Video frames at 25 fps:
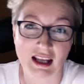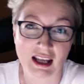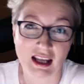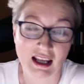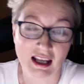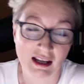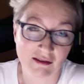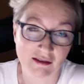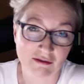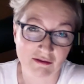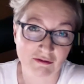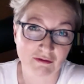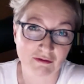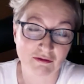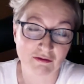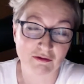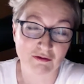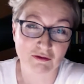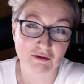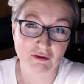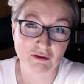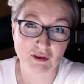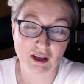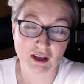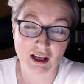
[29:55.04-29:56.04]
If
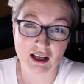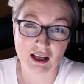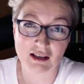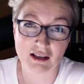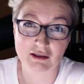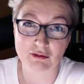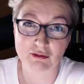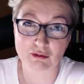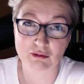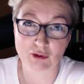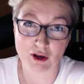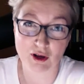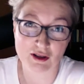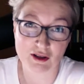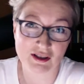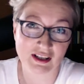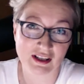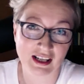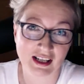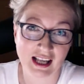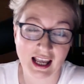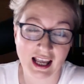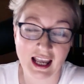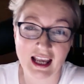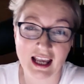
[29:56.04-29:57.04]
it was
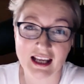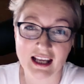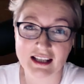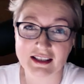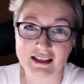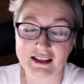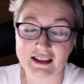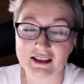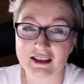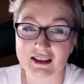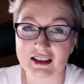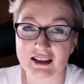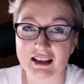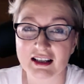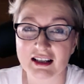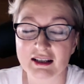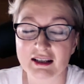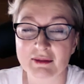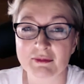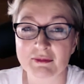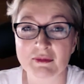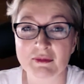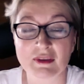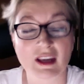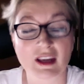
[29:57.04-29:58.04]
the case,
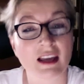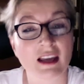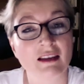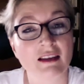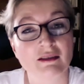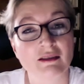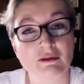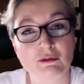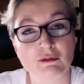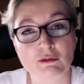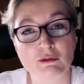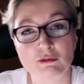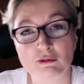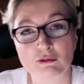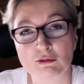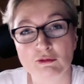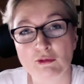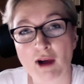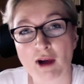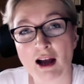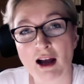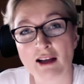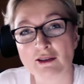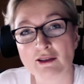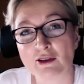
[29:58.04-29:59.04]
then
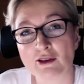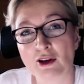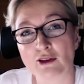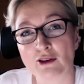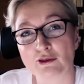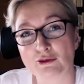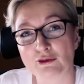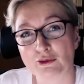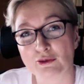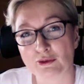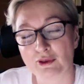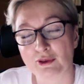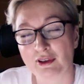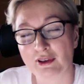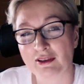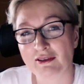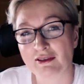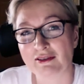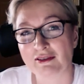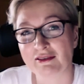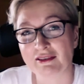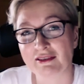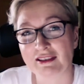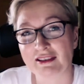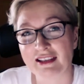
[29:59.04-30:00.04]
why not
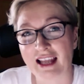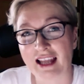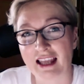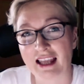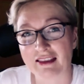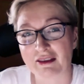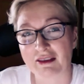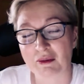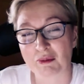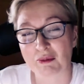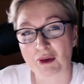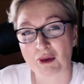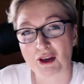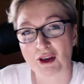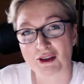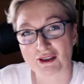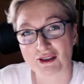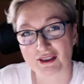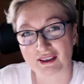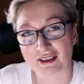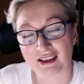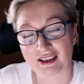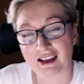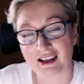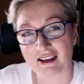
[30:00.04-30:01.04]
to let the
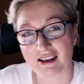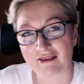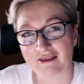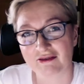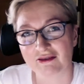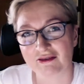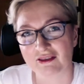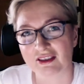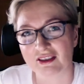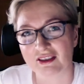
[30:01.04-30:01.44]
person live?